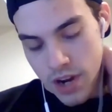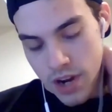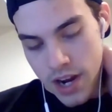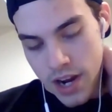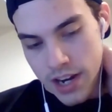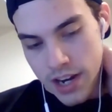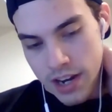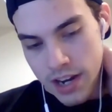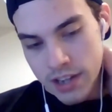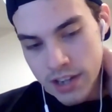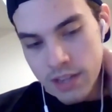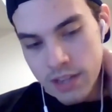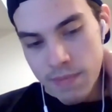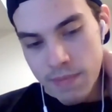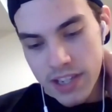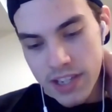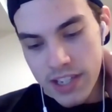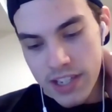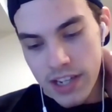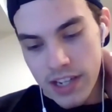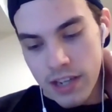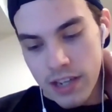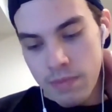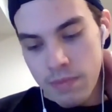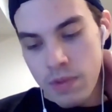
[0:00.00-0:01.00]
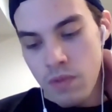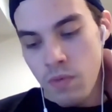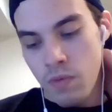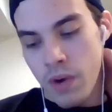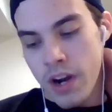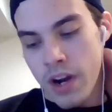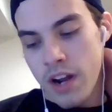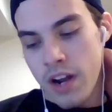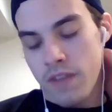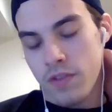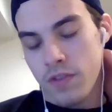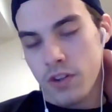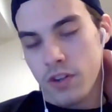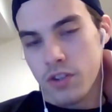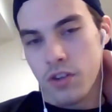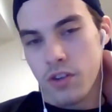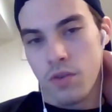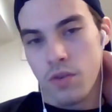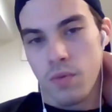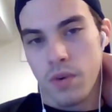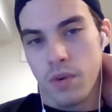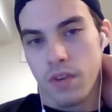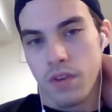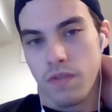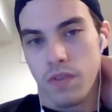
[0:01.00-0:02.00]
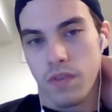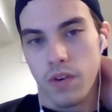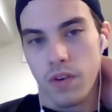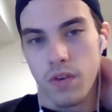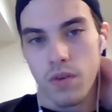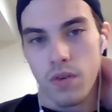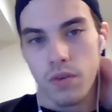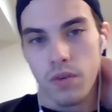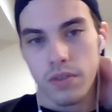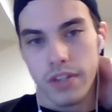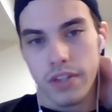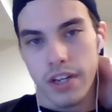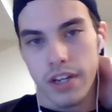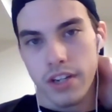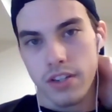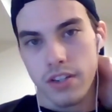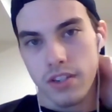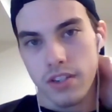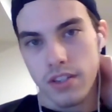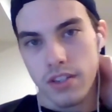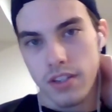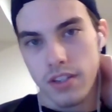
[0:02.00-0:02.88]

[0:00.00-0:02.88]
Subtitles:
I did my second meet right after I started working for Golds, actually.